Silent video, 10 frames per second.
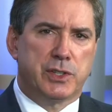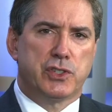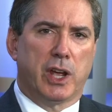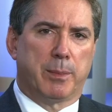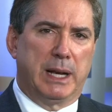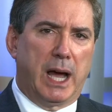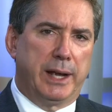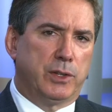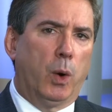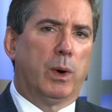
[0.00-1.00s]
and gentlemen, I
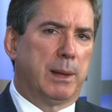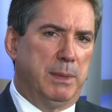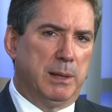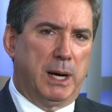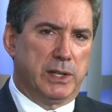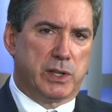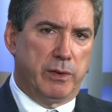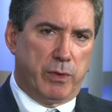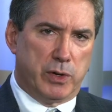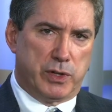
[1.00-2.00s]
don't want to minimize
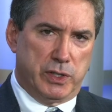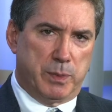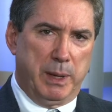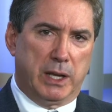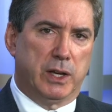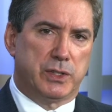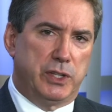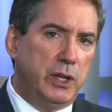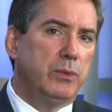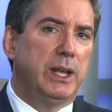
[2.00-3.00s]
conversions because
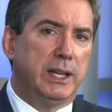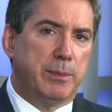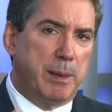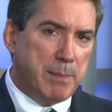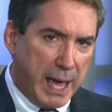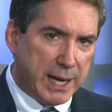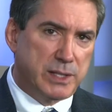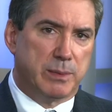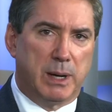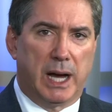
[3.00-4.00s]
you need to be
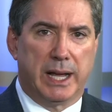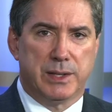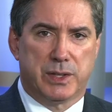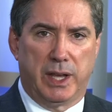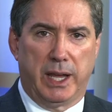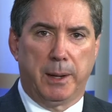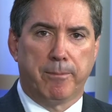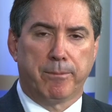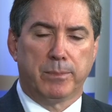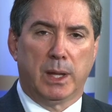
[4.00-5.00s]
maximizing
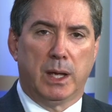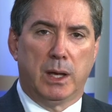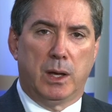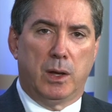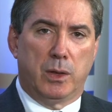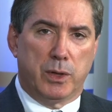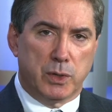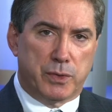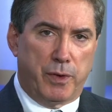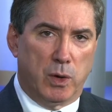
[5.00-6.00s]

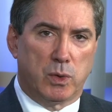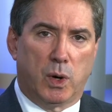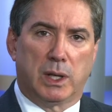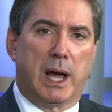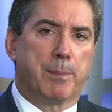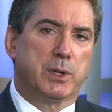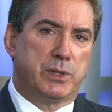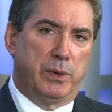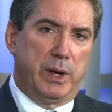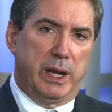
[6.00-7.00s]
those phone call
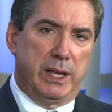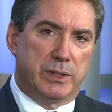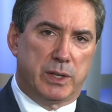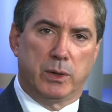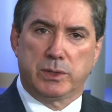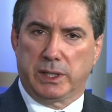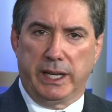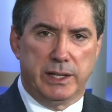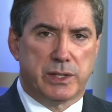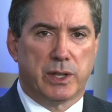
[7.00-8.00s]
opportunities, those
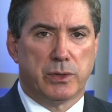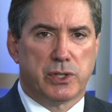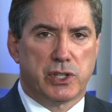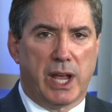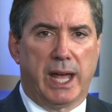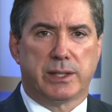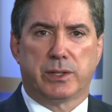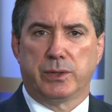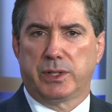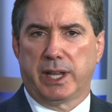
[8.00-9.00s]
leads, those chats,
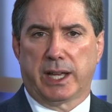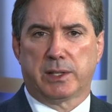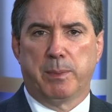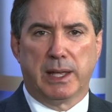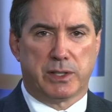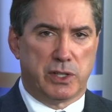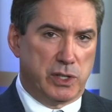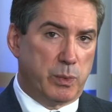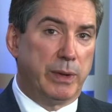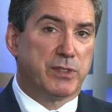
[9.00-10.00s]
those text
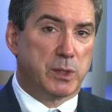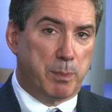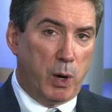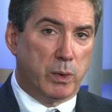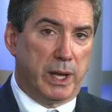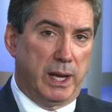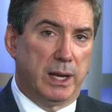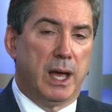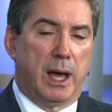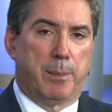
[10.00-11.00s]
messages. We've spoken
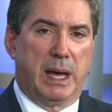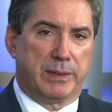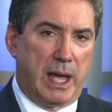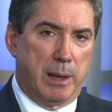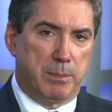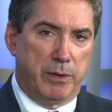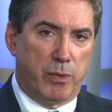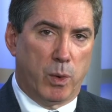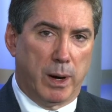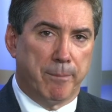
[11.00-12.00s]
about that
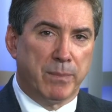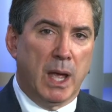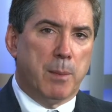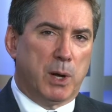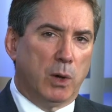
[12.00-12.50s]
before. But